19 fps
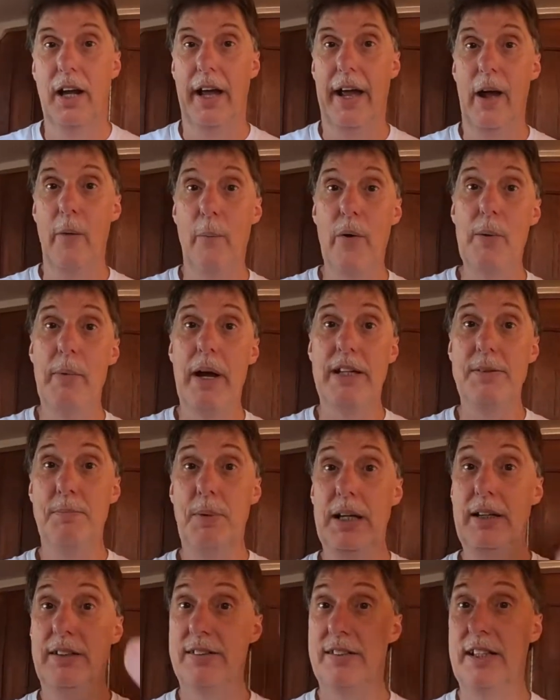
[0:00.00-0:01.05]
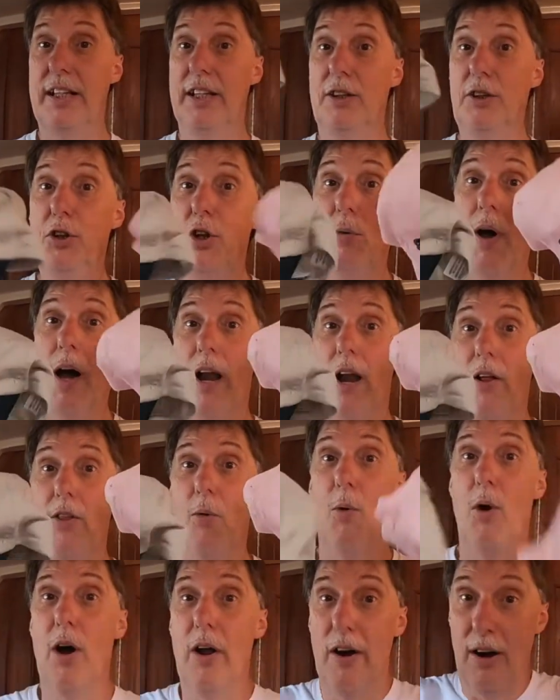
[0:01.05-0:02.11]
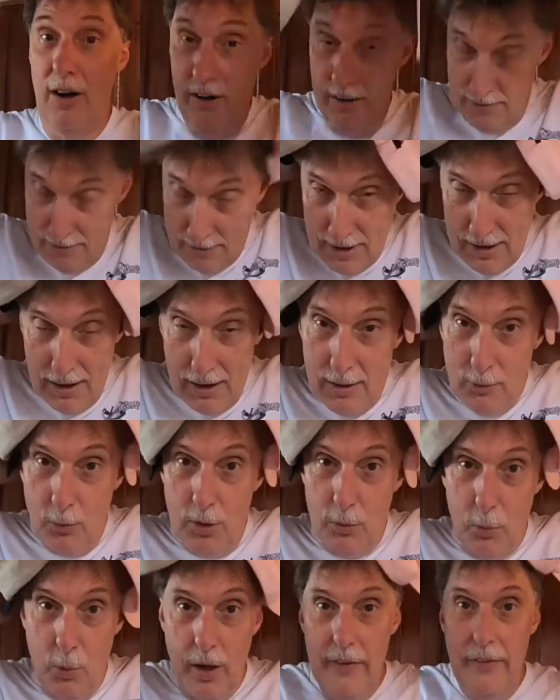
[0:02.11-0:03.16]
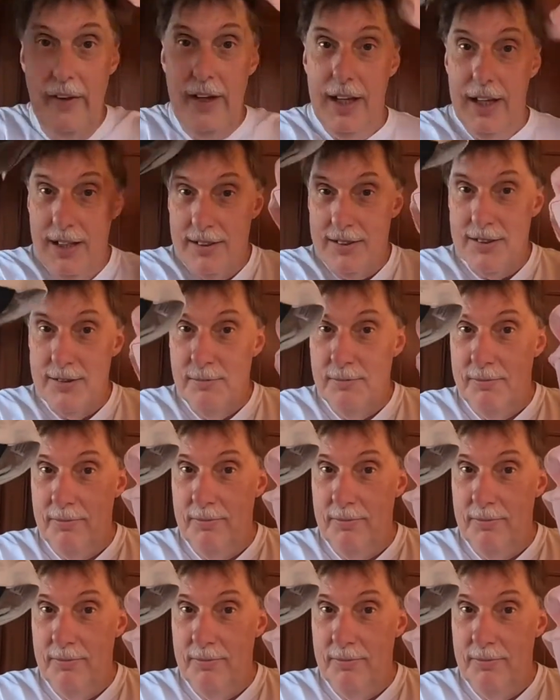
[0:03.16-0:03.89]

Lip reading: And we may be seeing you out on the water with one of these